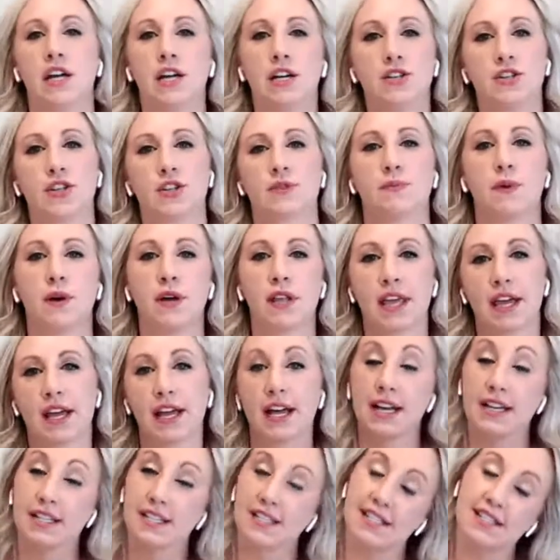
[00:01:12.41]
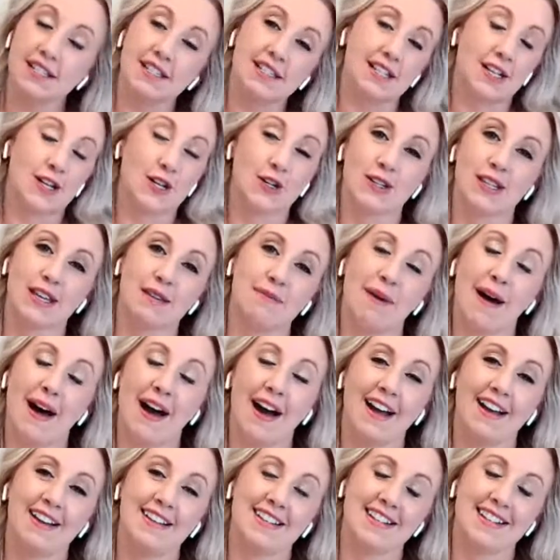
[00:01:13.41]
just put like a sincerely
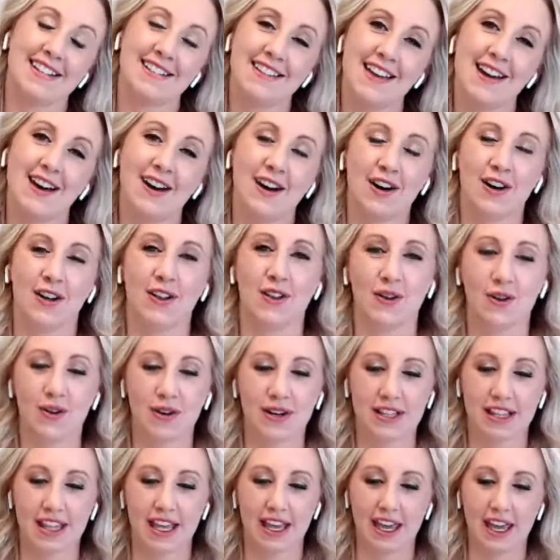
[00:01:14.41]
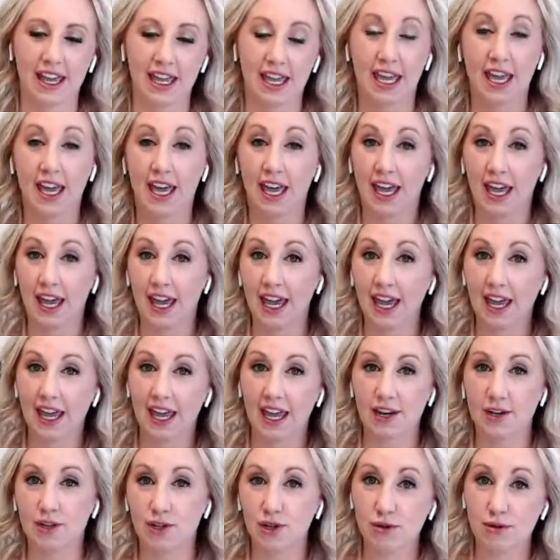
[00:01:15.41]
by Danielle or like,
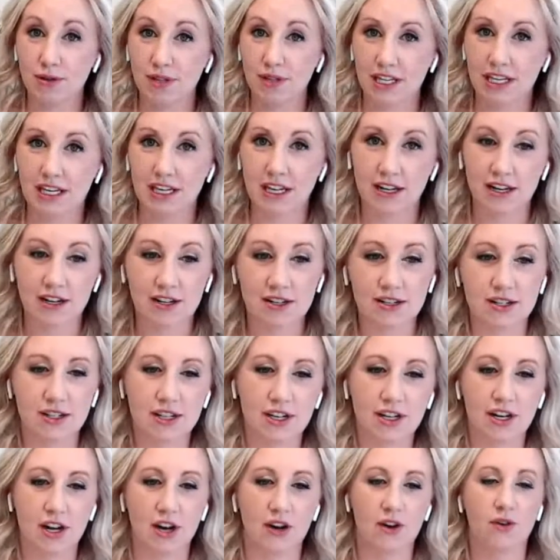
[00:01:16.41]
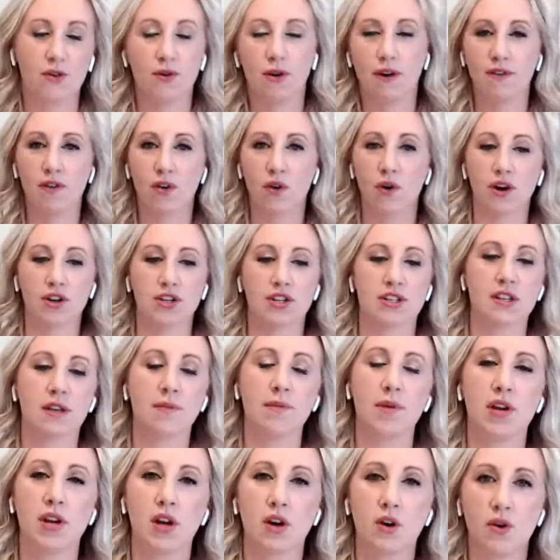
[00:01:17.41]
hey, Julie here, whoever you are. Just let
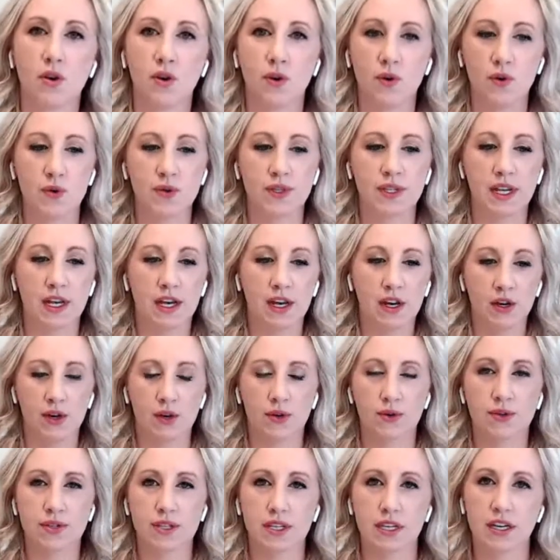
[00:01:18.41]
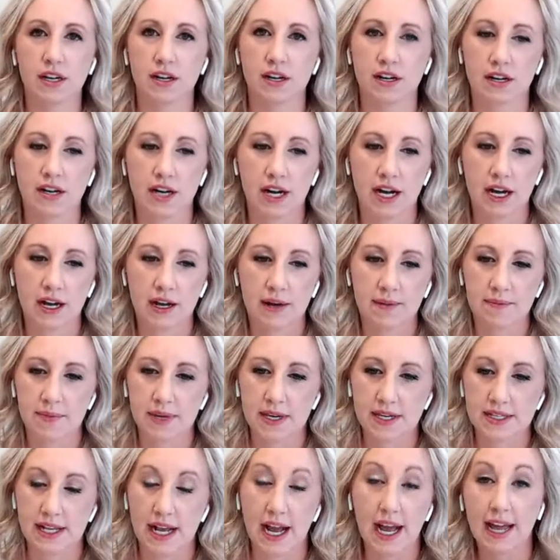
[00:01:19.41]
me know who's here
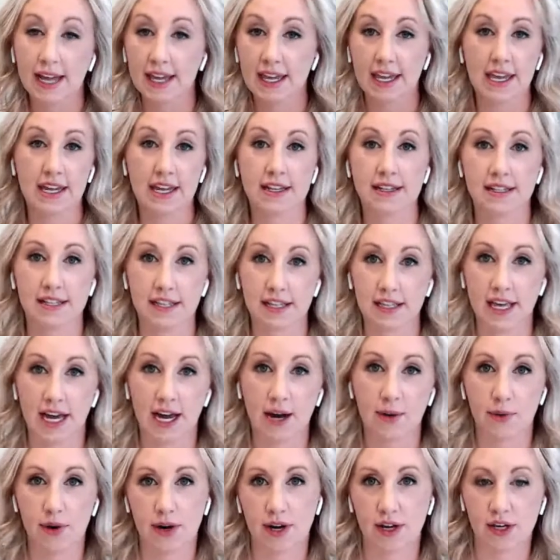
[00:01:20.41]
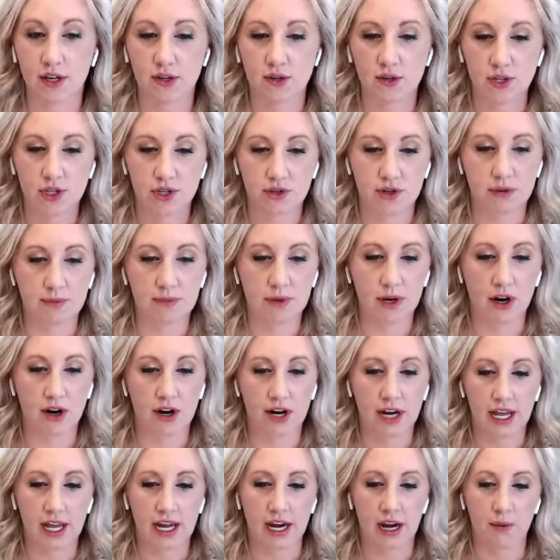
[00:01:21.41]
because I can't see that when I use StreamYard
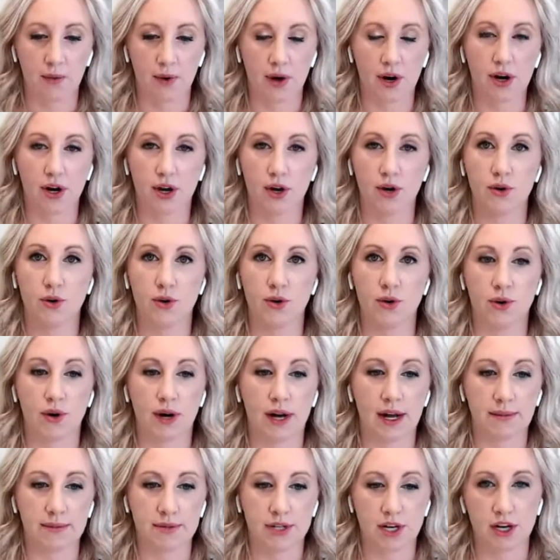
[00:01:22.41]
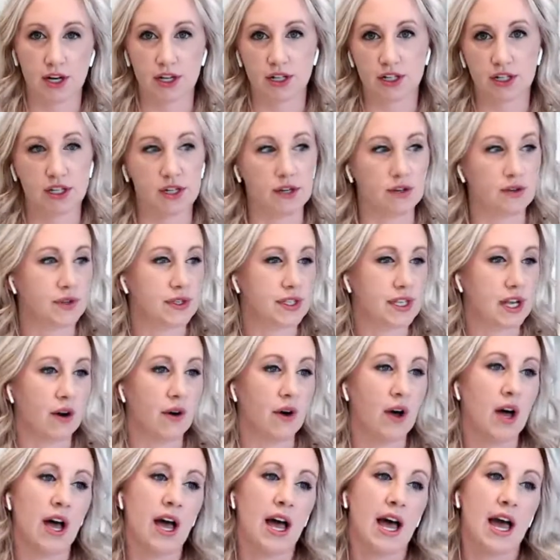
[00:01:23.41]
and I want to know who I'm talking to. So
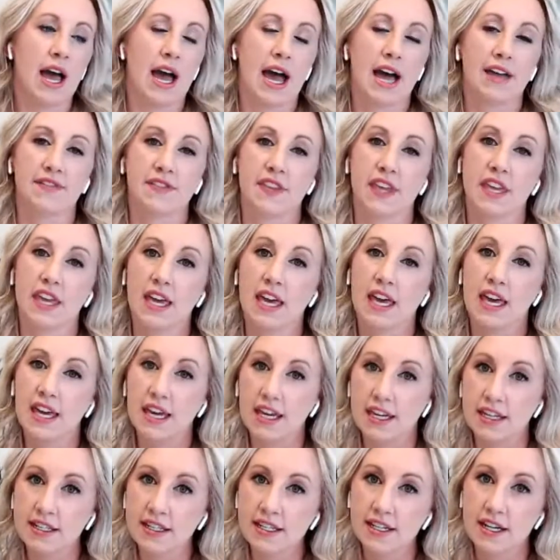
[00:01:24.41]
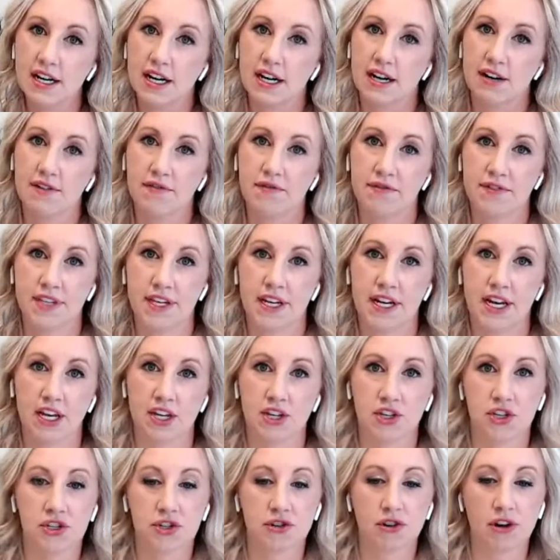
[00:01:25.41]
at the end of
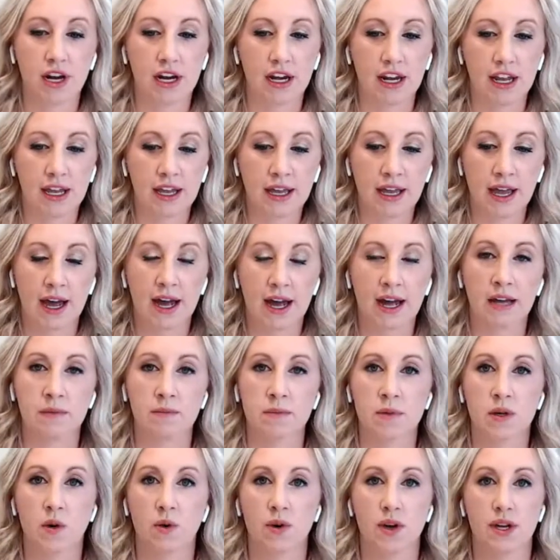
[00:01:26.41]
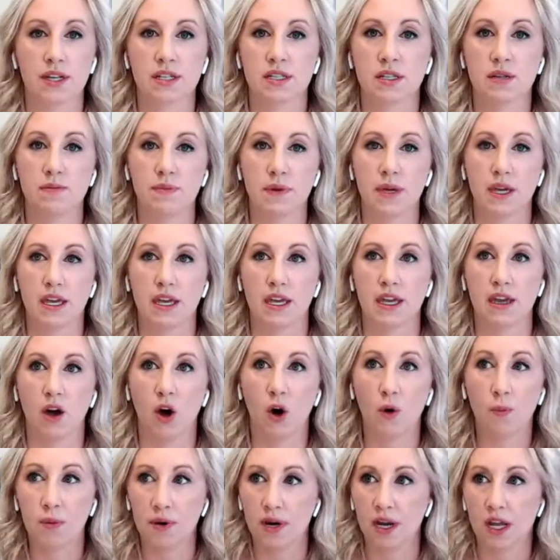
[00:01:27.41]
today's training, I'm going to be
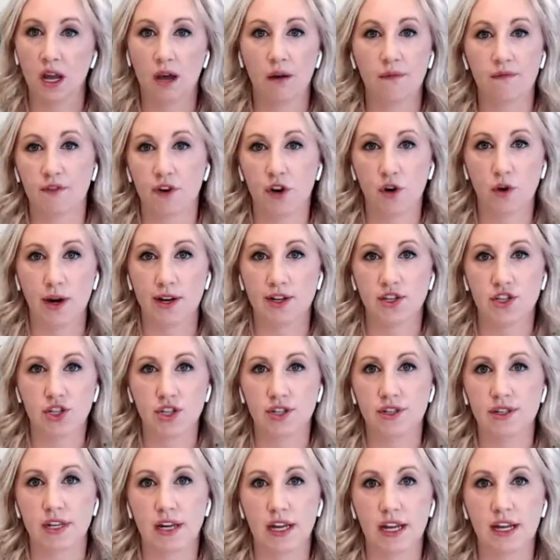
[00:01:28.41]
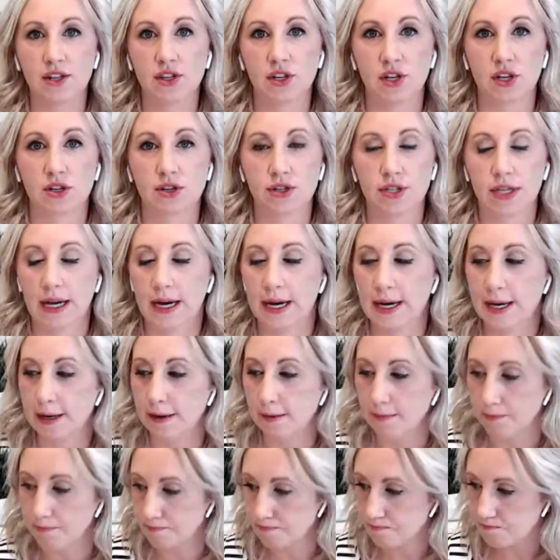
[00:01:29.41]
opening up for questions and answers.
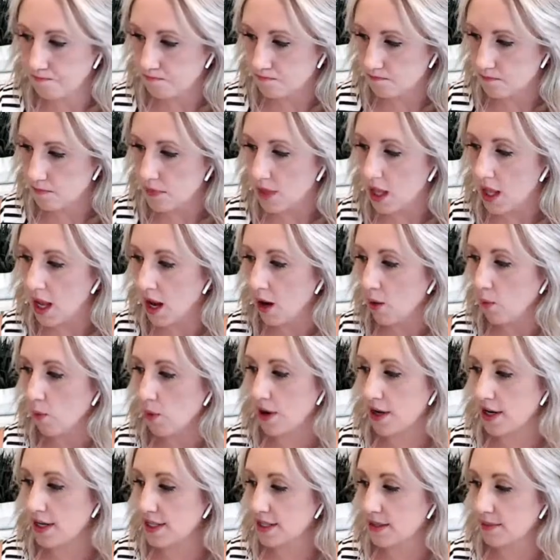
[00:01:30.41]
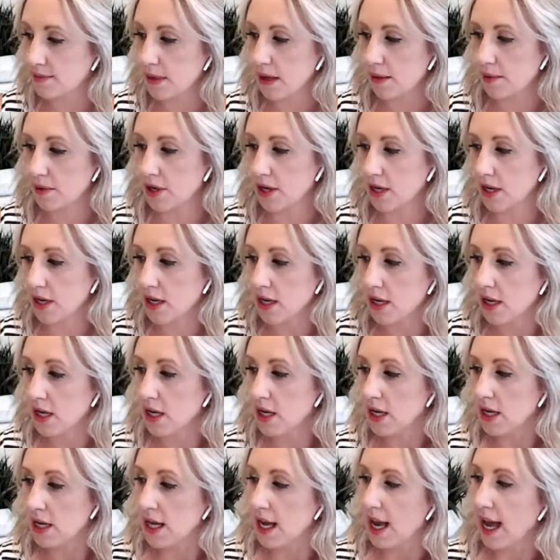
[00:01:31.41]
I wanted to be able to
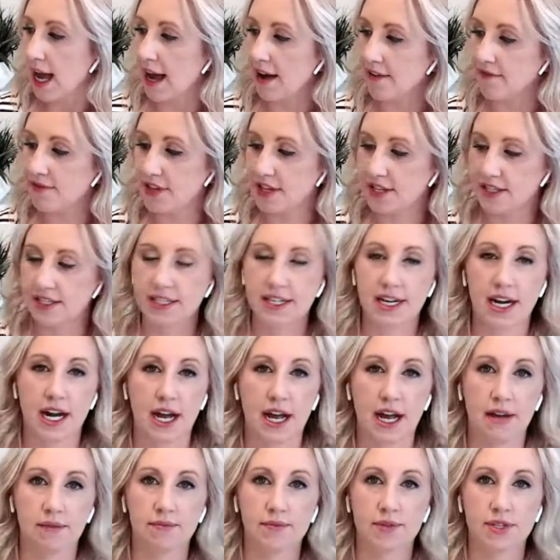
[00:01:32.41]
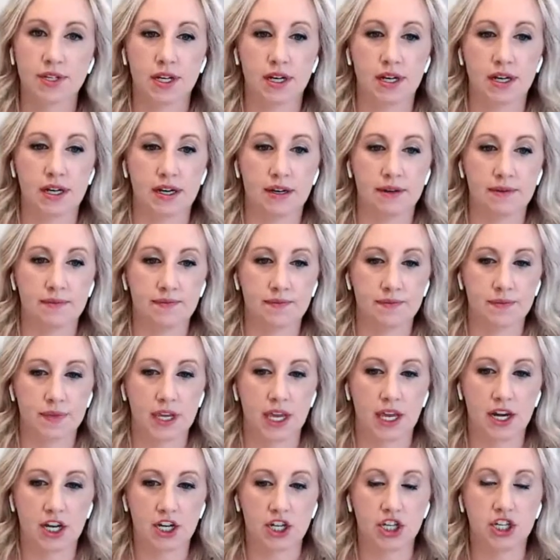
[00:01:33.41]
have this time to
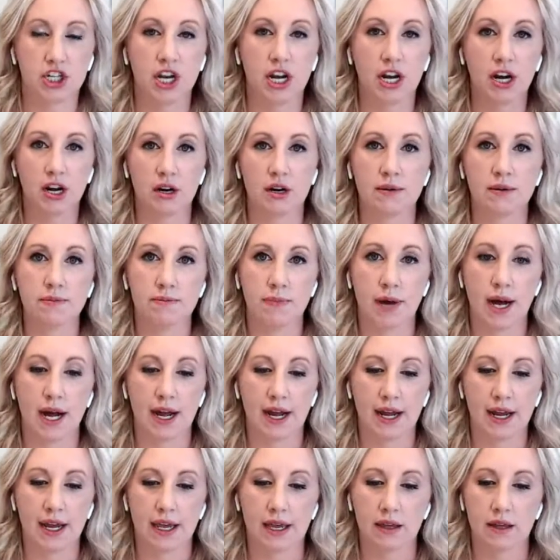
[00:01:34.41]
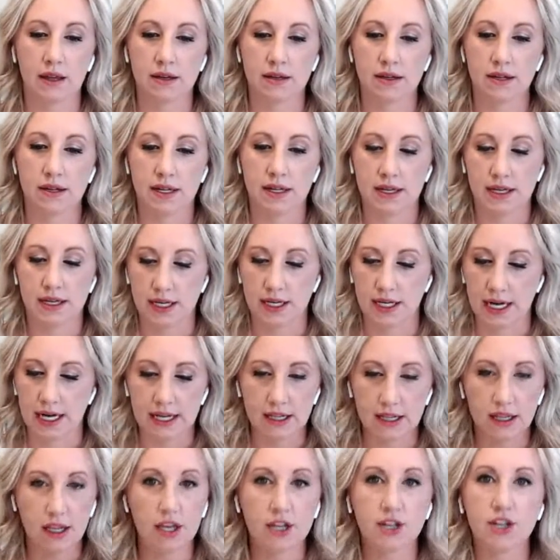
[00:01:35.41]
kind of share my
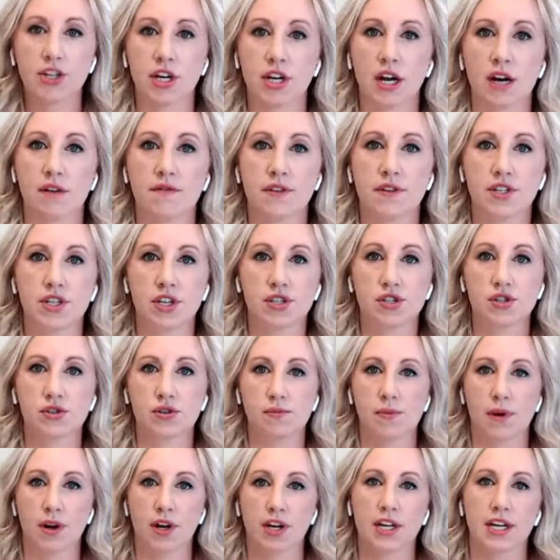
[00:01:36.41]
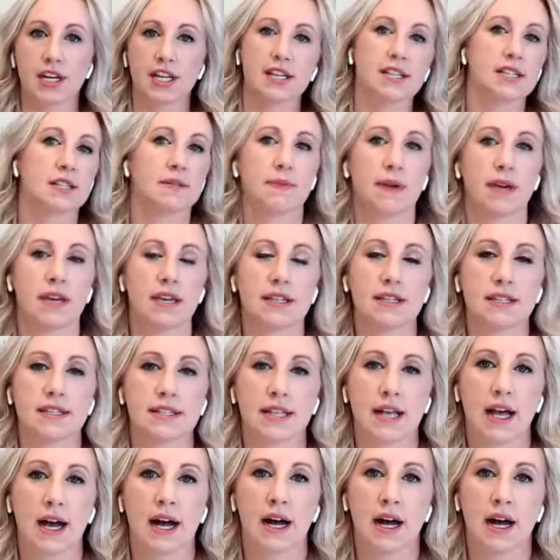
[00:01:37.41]
knowledge of the digital marketing space